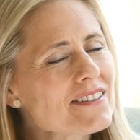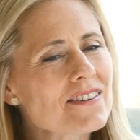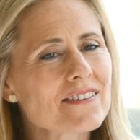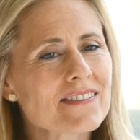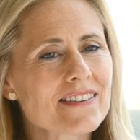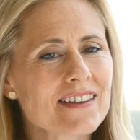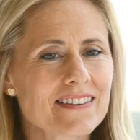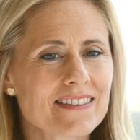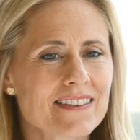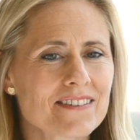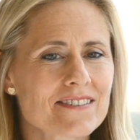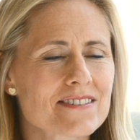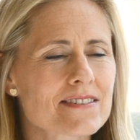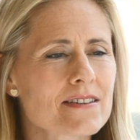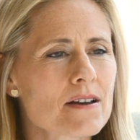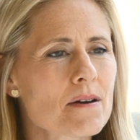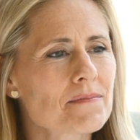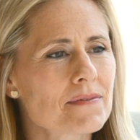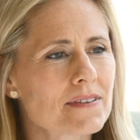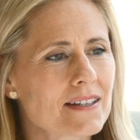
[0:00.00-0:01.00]
do think there's
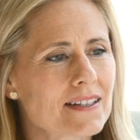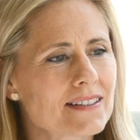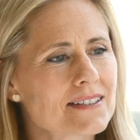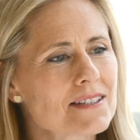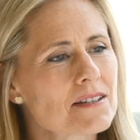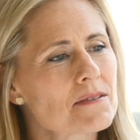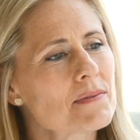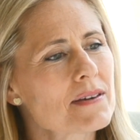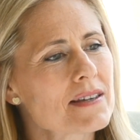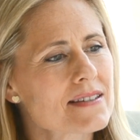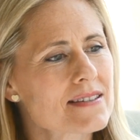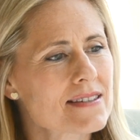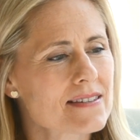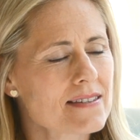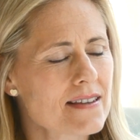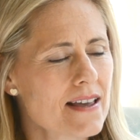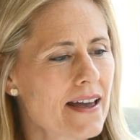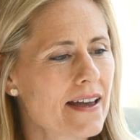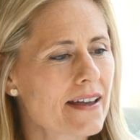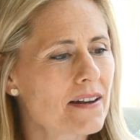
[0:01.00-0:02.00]
something to be
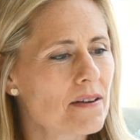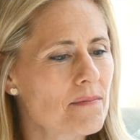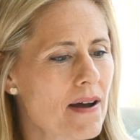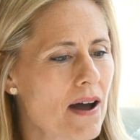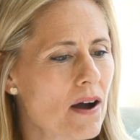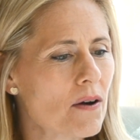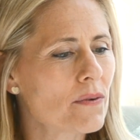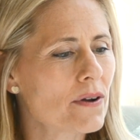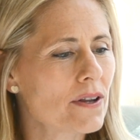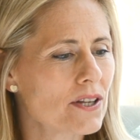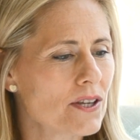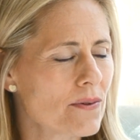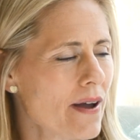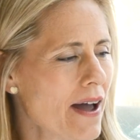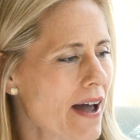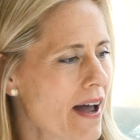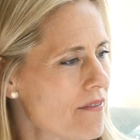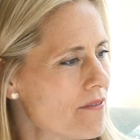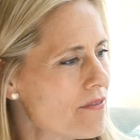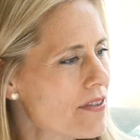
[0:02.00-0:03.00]
said about when you
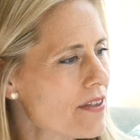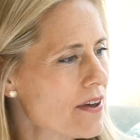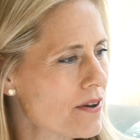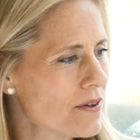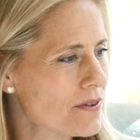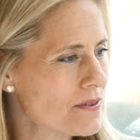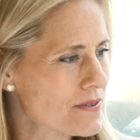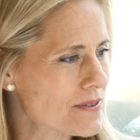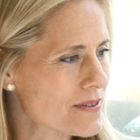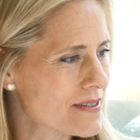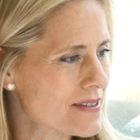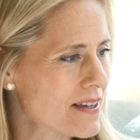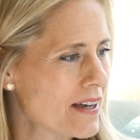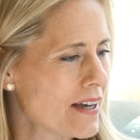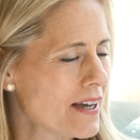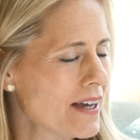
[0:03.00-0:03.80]
have those